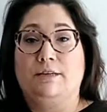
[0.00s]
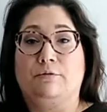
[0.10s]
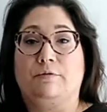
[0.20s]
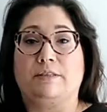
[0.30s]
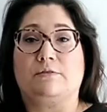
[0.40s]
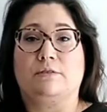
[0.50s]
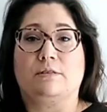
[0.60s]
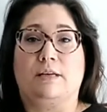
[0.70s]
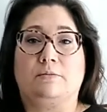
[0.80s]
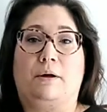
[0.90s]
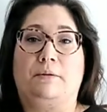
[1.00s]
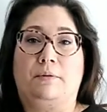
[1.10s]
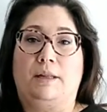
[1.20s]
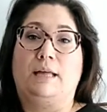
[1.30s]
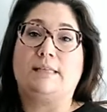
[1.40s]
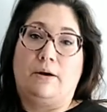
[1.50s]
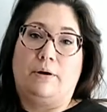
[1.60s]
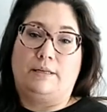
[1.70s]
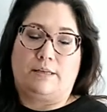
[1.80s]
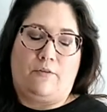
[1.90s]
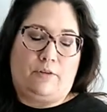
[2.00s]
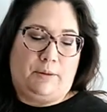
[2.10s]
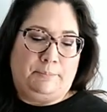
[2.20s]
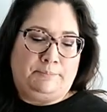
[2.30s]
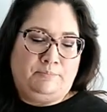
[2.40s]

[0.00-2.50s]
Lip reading: different festivals as well. And that's how I discovered them.